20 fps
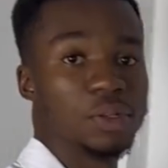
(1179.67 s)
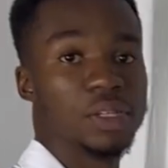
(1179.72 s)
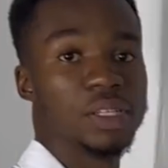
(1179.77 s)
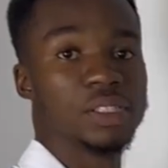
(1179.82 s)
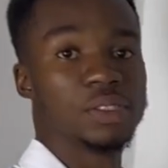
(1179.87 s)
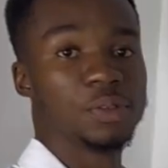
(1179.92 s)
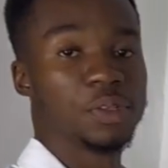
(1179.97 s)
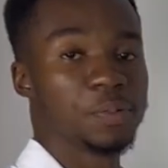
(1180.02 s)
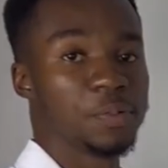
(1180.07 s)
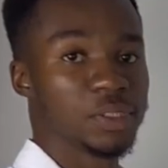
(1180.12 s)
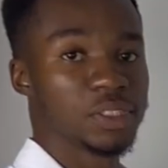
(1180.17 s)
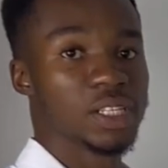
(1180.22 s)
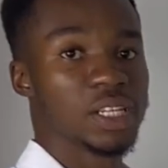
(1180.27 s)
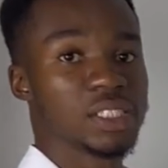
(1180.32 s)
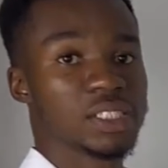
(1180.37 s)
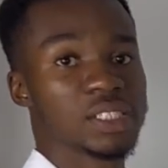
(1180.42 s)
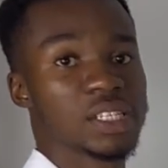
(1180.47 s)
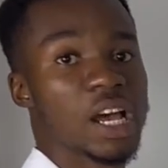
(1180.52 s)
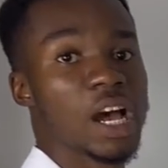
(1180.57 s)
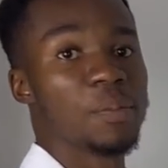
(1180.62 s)
it
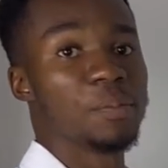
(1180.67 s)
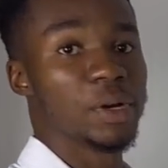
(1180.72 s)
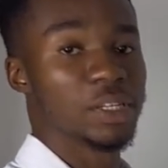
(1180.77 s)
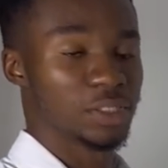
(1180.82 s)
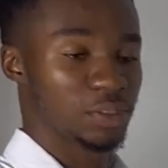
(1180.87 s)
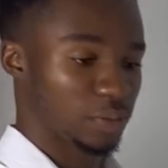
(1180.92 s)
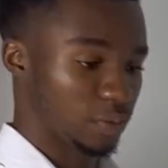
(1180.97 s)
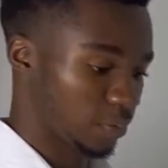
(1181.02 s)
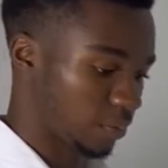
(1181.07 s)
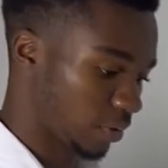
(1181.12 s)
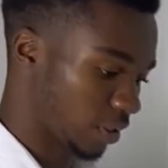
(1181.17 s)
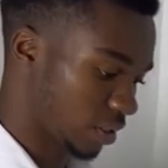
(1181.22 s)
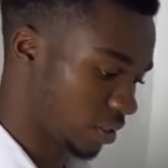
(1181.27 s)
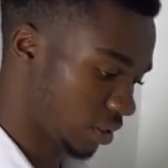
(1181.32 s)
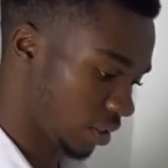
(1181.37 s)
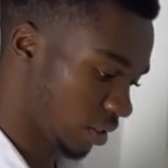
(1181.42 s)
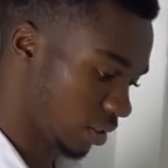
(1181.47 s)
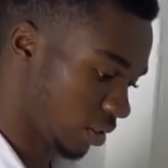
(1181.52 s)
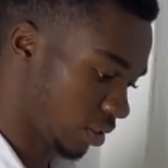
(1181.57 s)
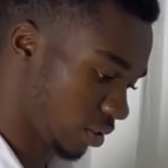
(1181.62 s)
represents how much you
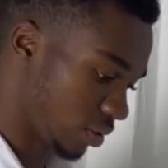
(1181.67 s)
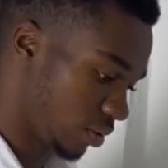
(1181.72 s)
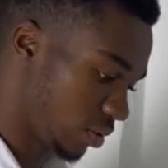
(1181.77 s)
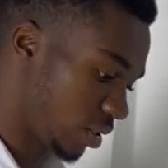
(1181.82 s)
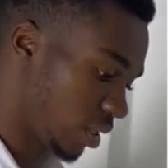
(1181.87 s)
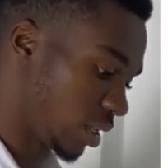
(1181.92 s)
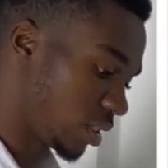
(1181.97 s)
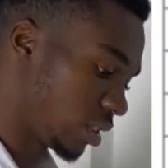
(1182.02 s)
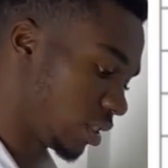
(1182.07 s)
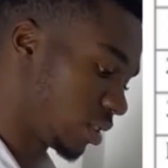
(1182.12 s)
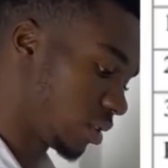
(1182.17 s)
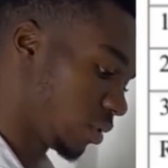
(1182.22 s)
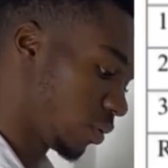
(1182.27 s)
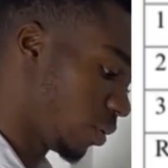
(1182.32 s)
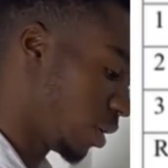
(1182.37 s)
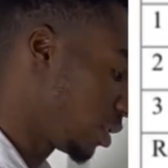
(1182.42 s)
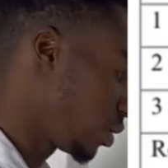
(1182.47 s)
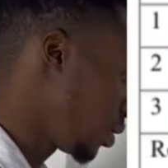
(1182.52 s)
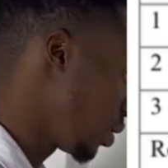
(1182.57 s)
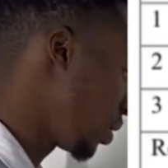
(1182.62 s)
invested. You get it? So
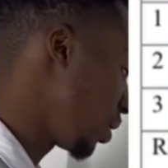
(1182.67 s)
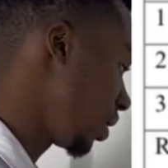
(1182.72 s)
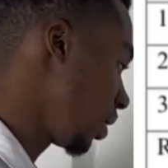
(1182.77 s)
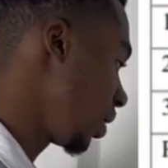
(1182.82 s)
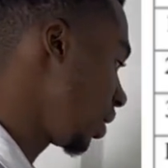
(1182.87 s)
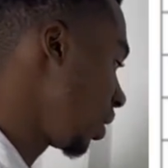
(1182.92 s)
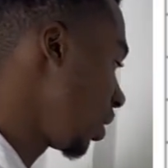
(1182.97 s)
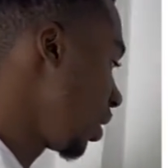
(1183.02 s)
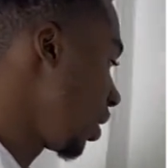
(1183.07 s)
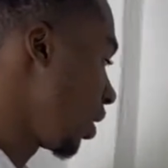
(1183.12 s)
once you see,